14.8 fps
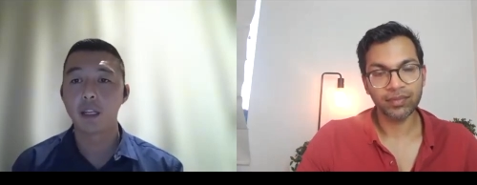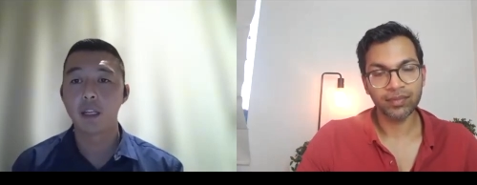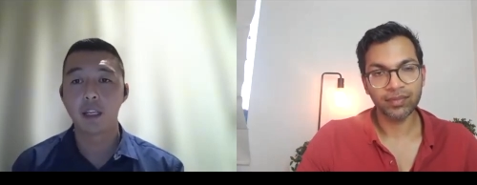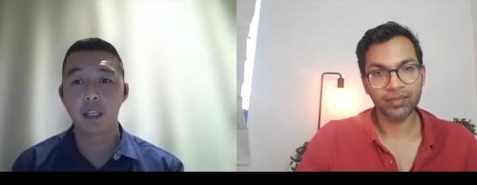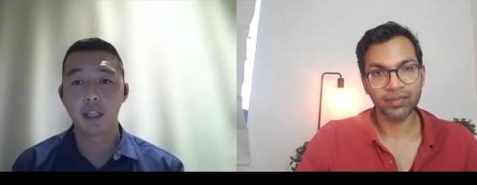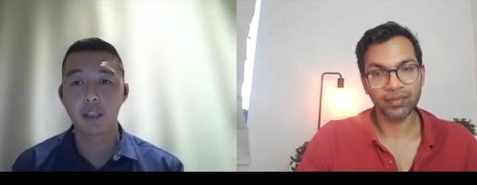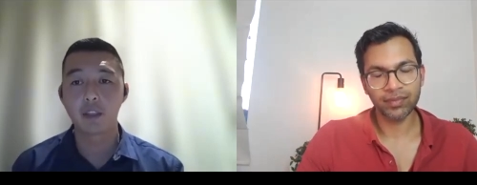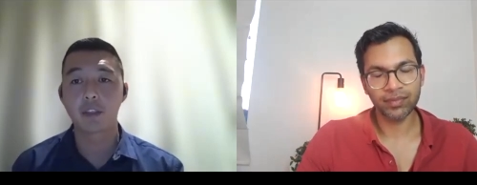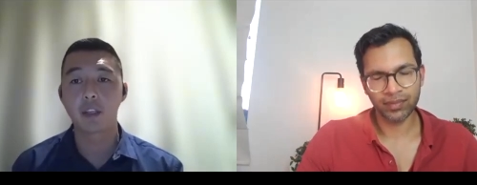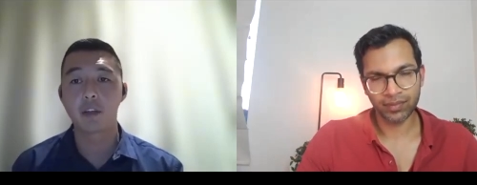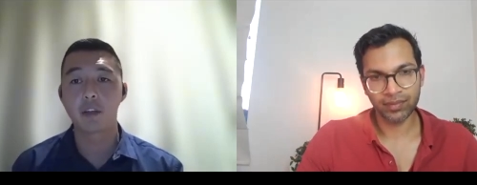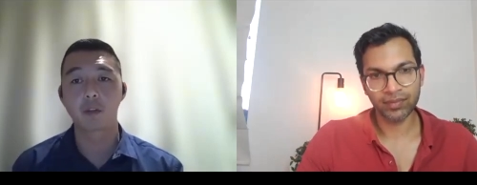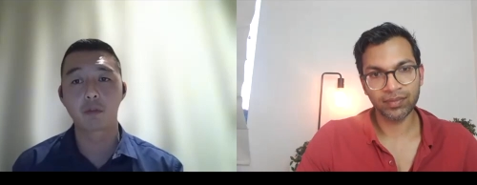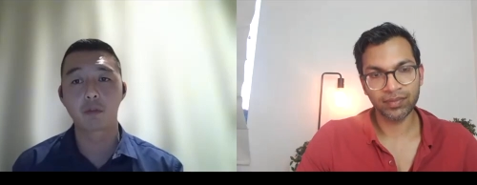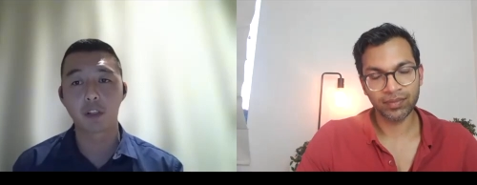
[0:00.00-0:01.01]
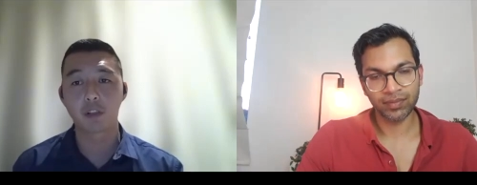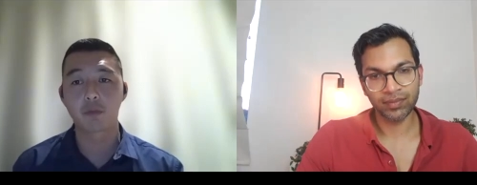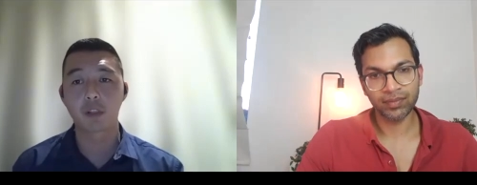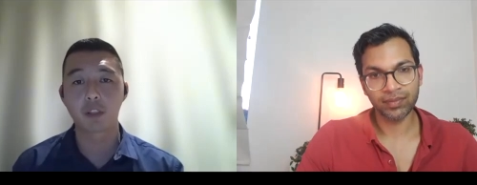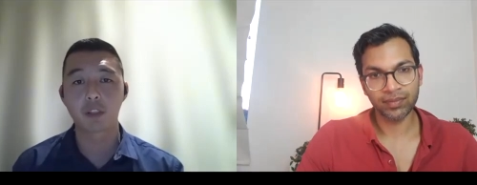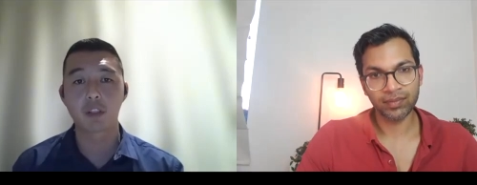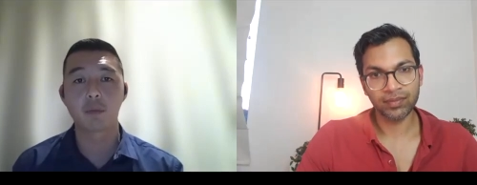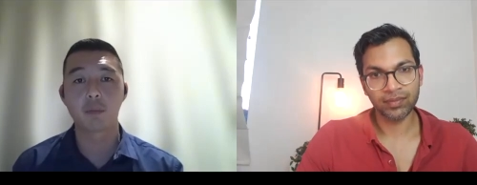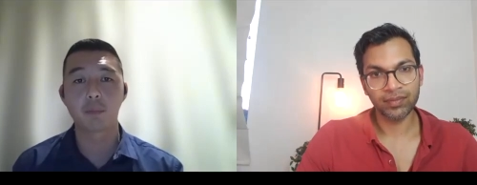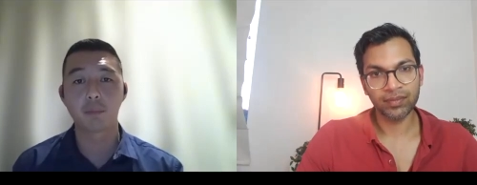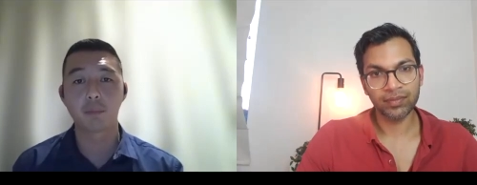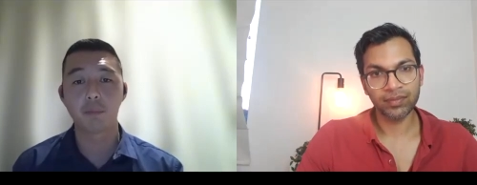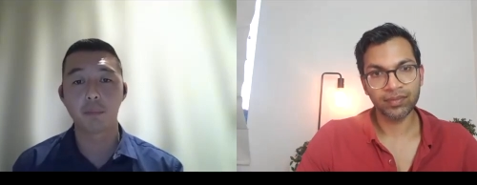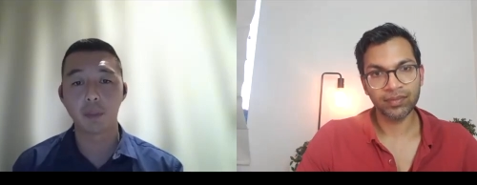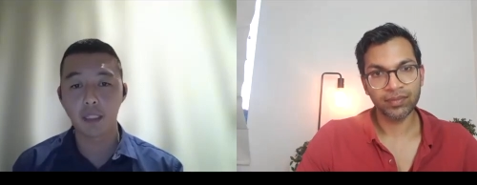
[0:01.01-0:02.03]
Speaker 1: He is at increased risk of
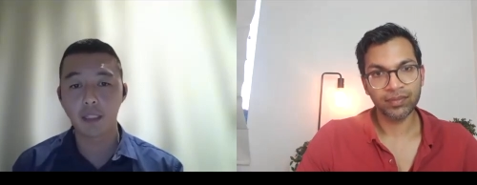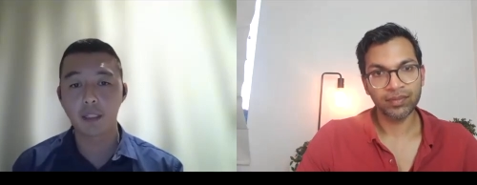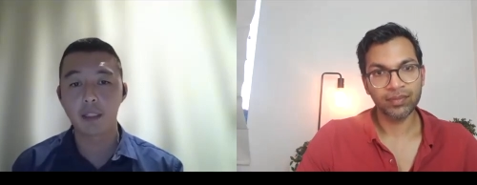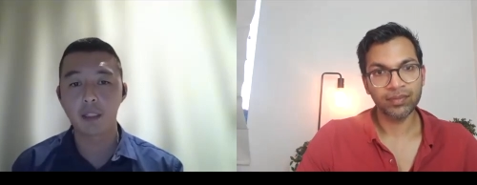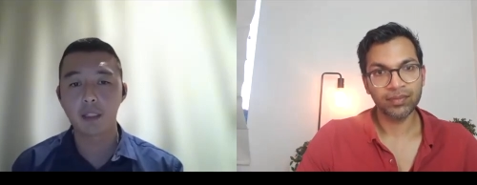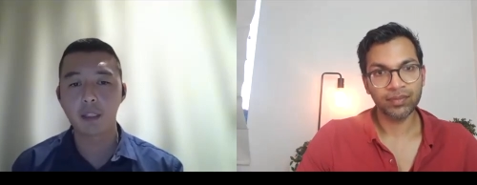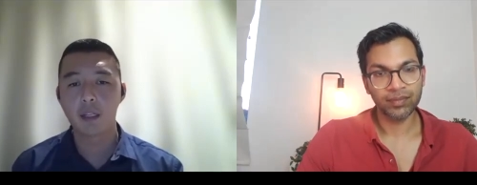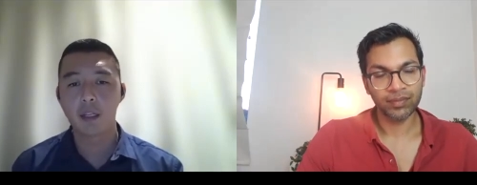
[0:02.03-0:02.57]
bleeding,